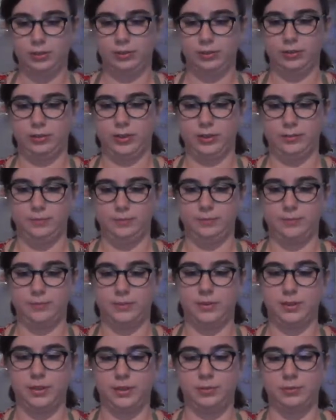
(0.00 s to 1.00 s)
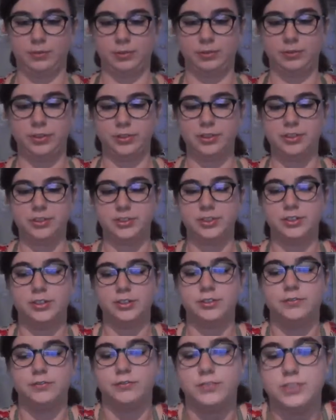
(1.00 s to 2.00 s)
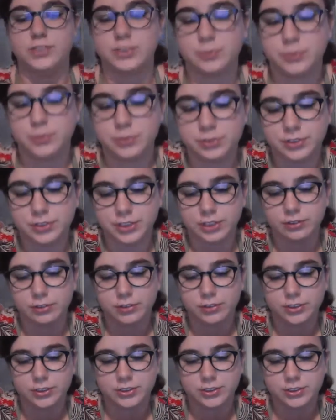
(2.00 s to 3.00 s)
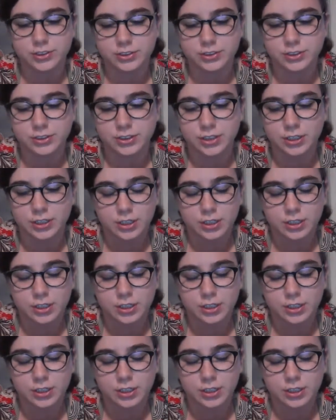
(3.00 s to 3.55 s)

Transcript: Okay, now we're going to start invisible decreases.